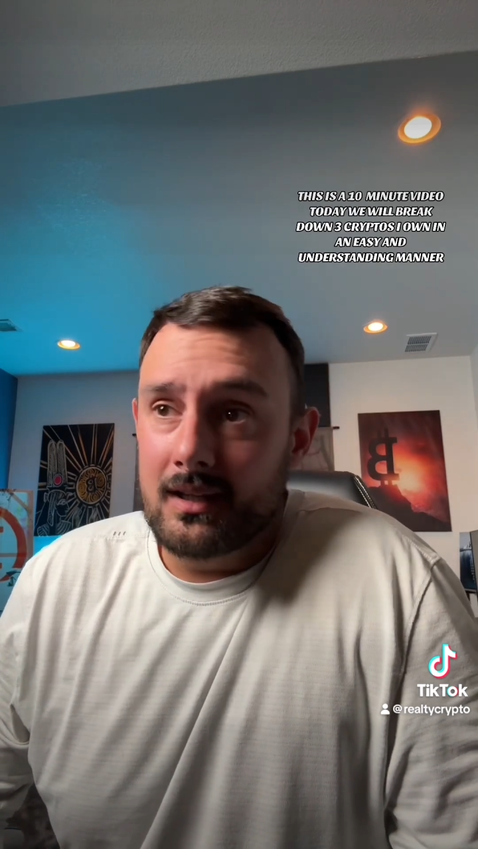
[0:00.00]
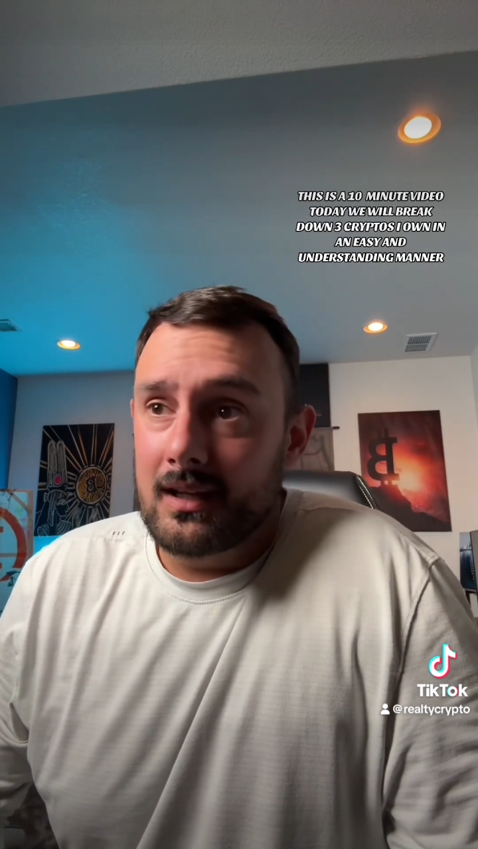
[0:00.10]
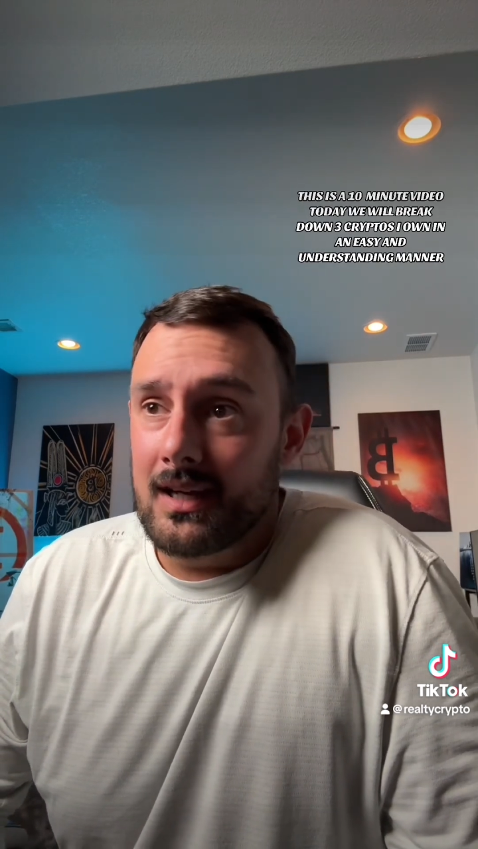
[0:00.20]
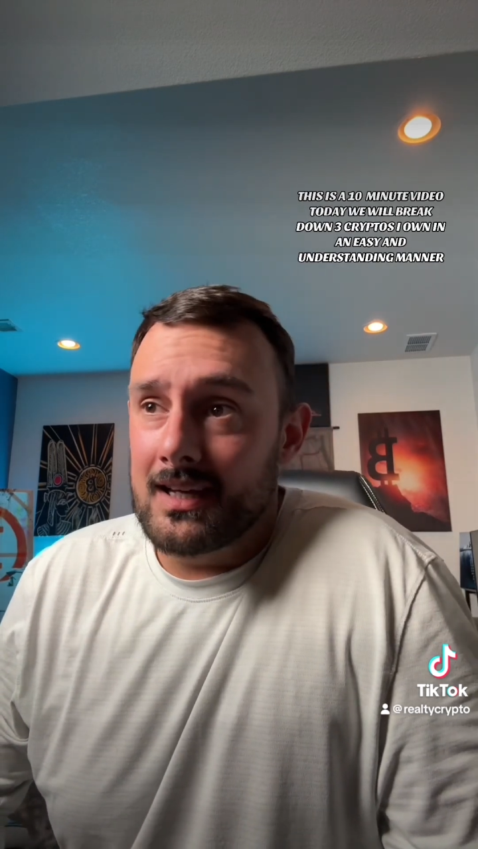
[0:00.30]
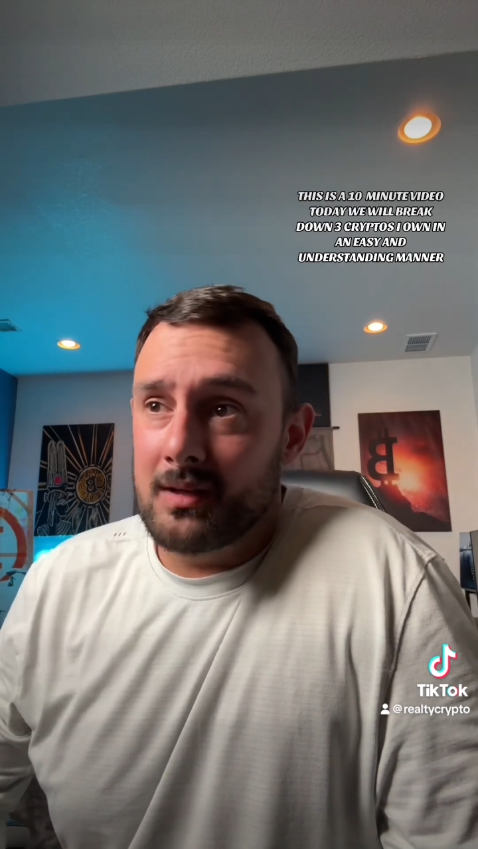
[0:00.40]

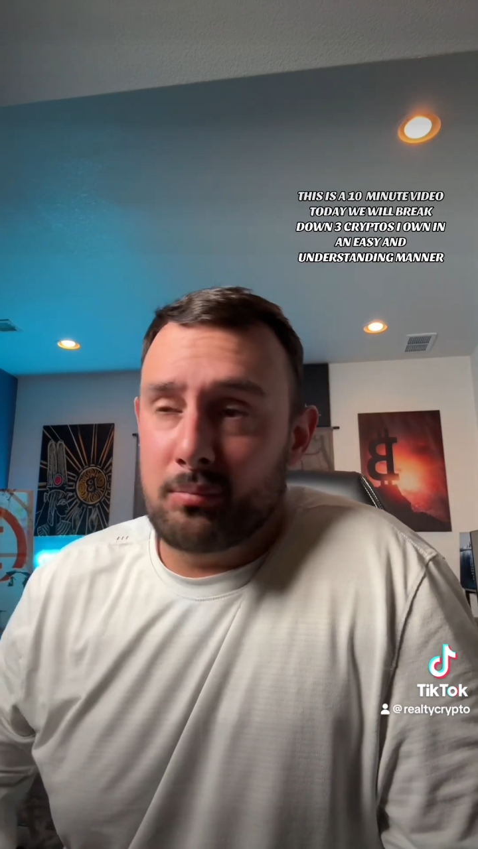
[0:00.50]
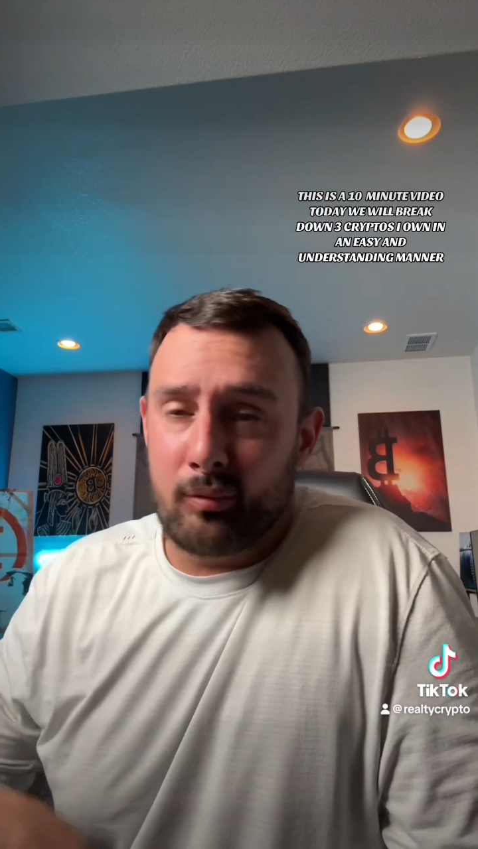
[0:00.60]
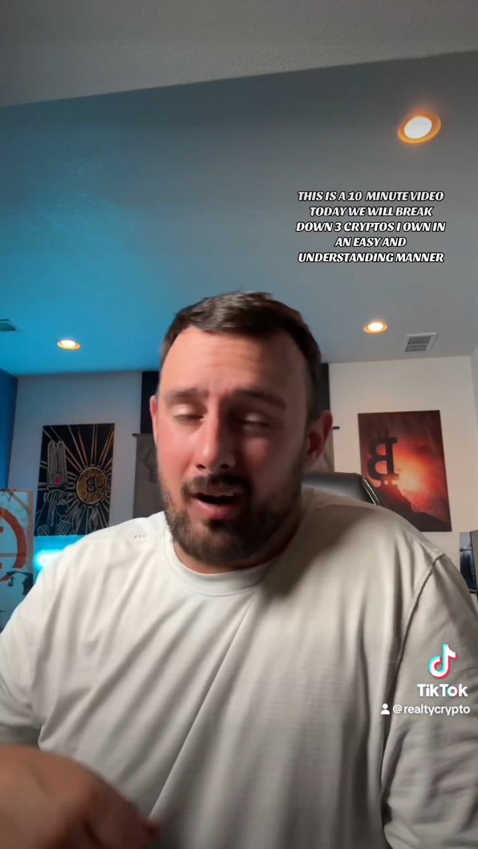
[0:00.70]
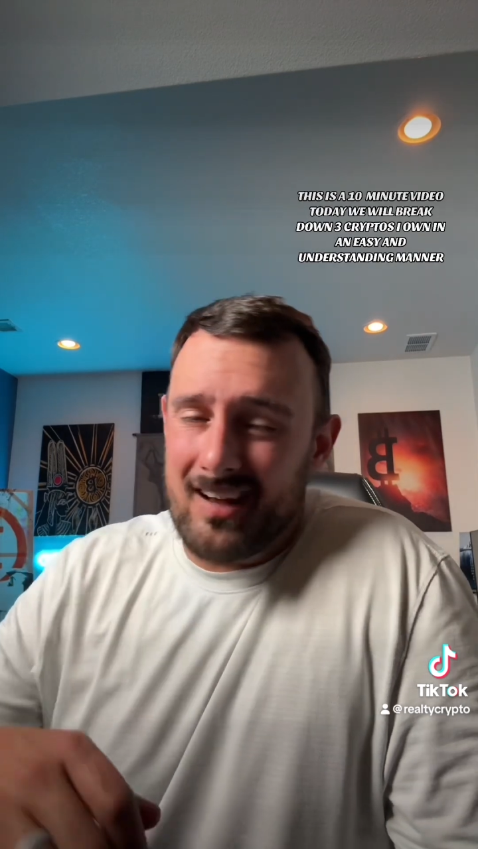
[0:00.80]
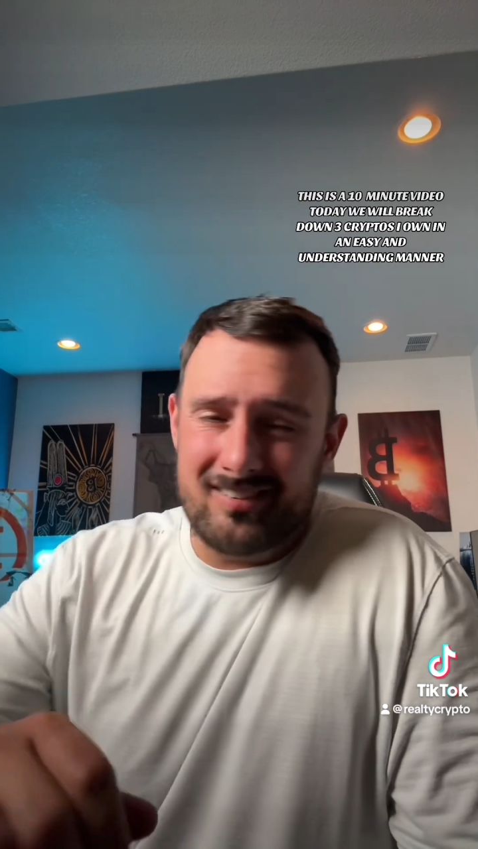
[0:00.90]
It can
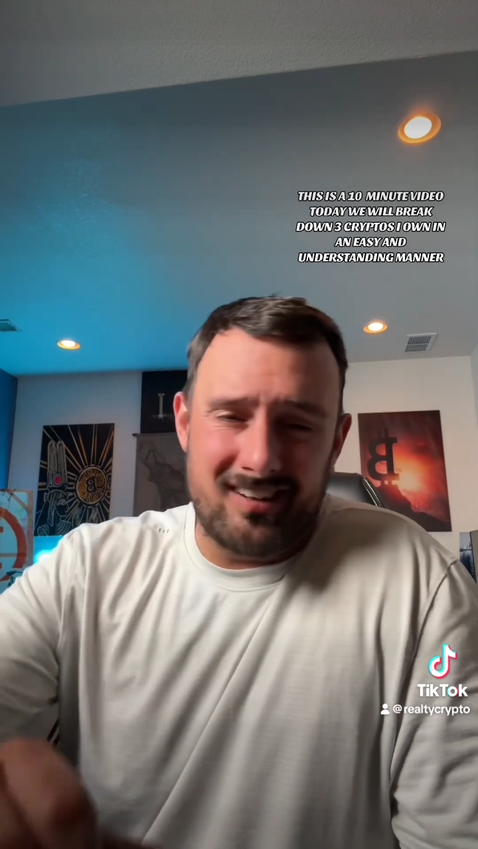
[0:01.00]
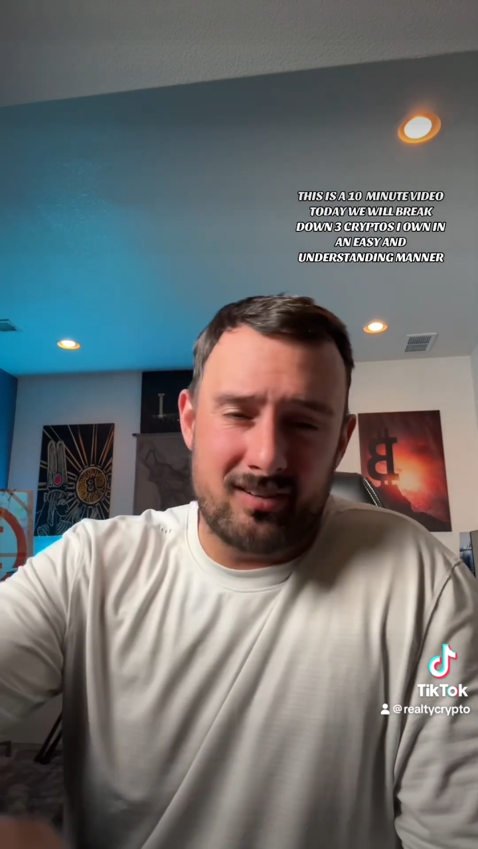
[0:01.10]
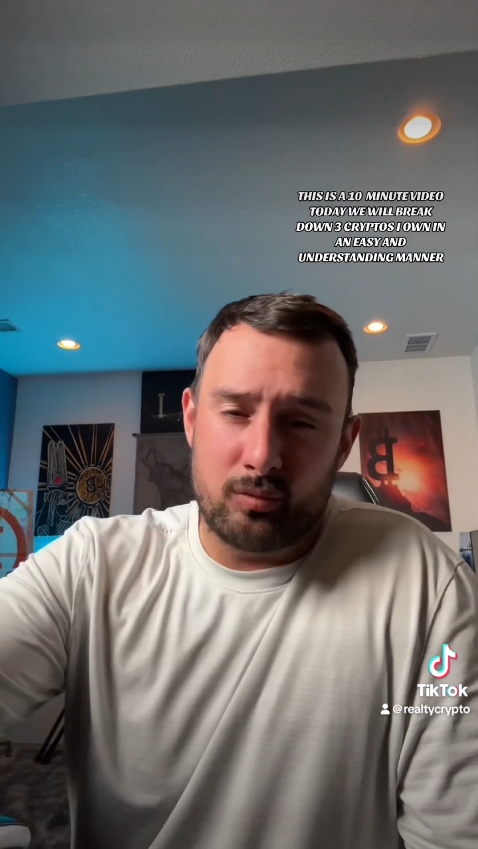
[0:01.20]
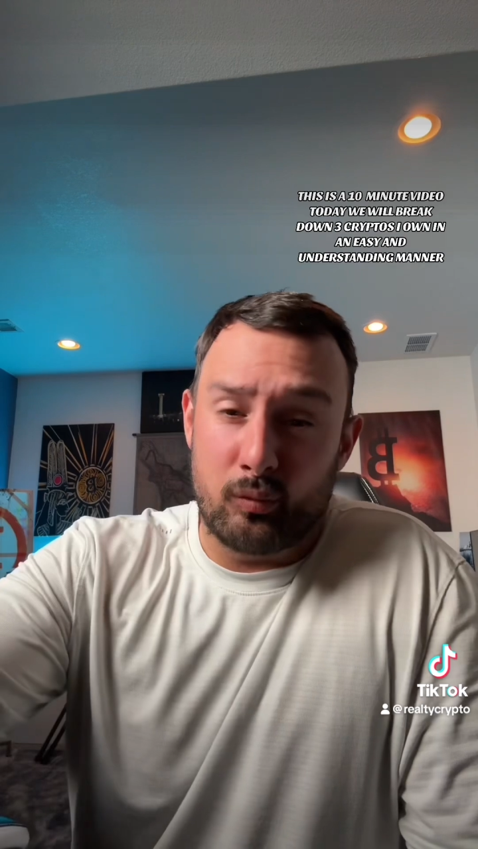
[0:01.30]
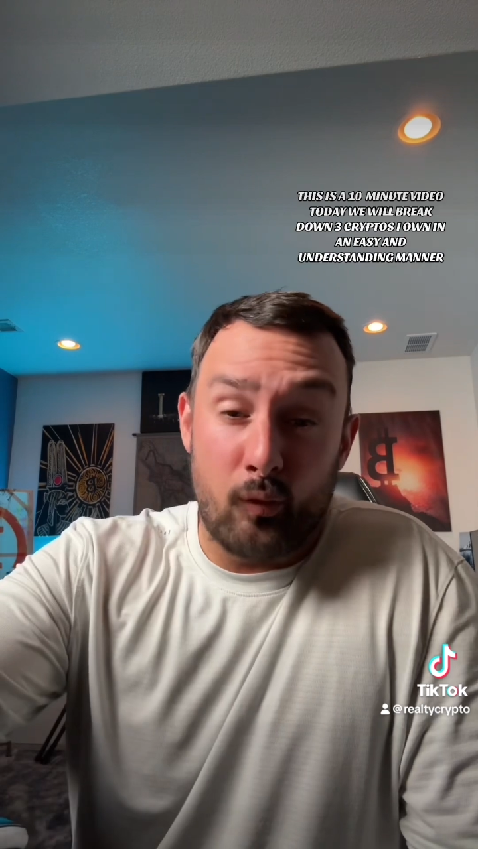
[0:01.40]
process
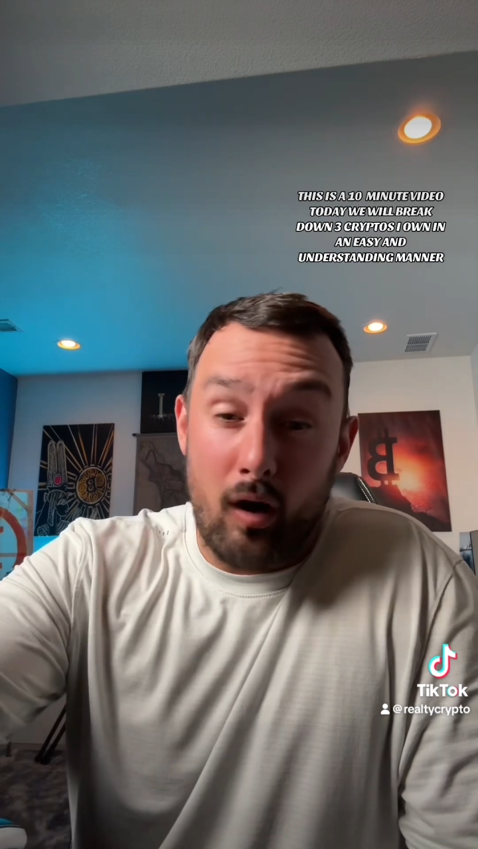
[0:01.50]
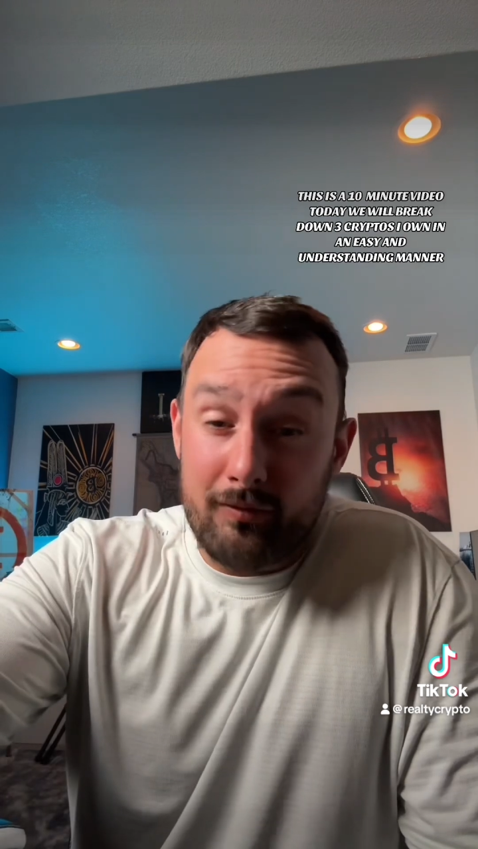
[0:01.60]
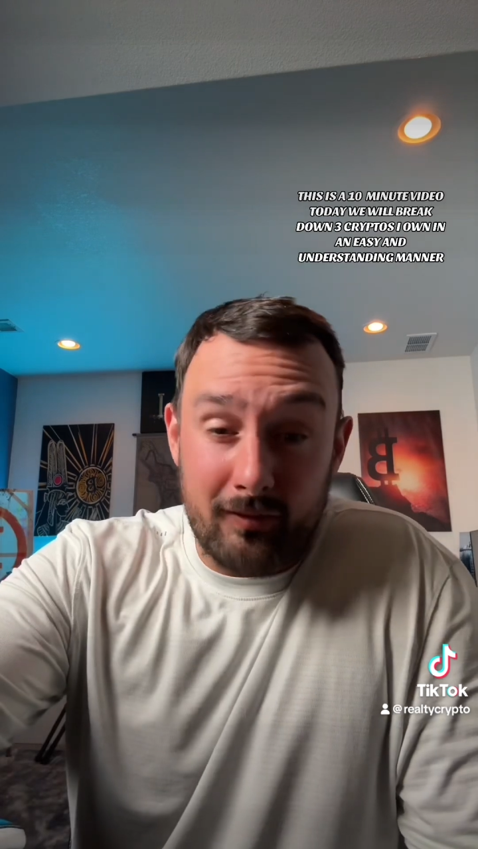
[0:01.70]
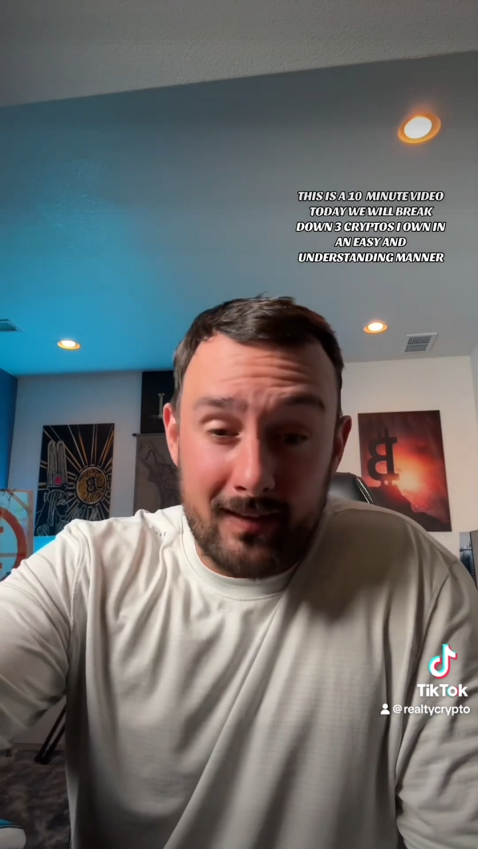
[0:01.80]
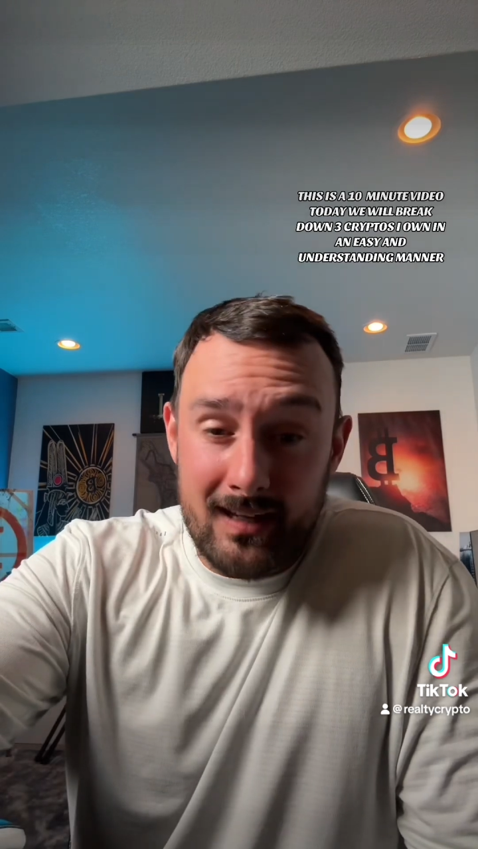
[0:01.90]

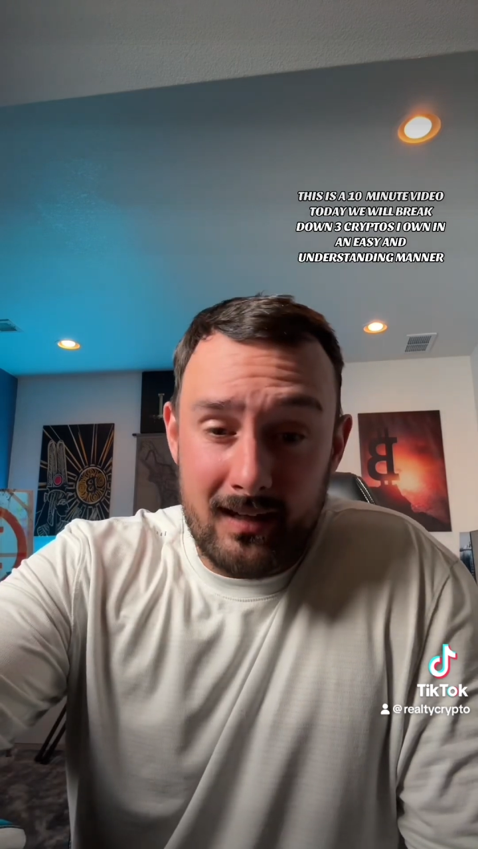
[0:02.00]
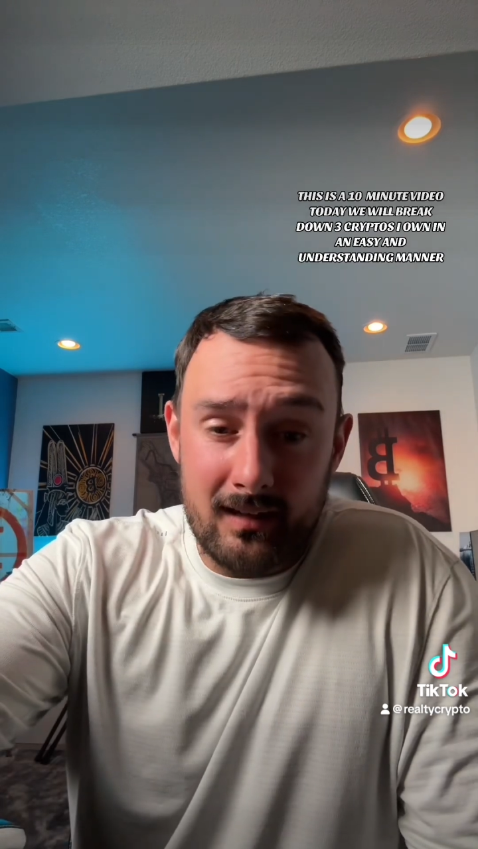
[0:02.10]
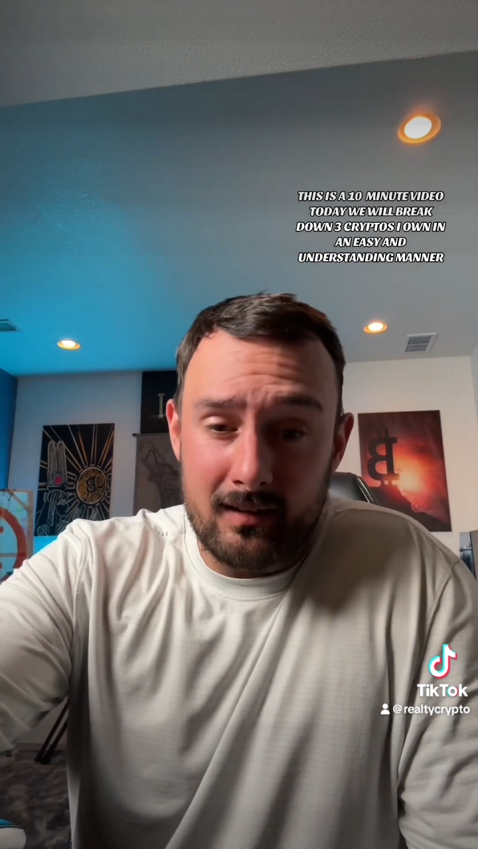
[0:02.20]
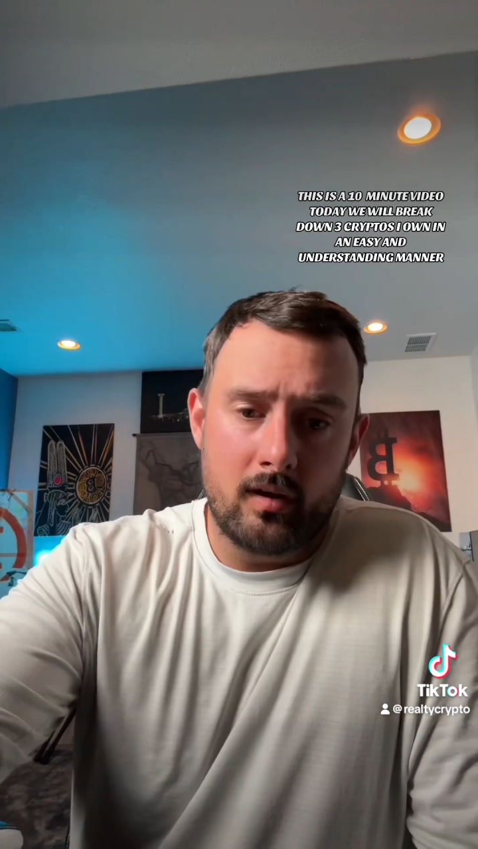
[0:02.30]
roughly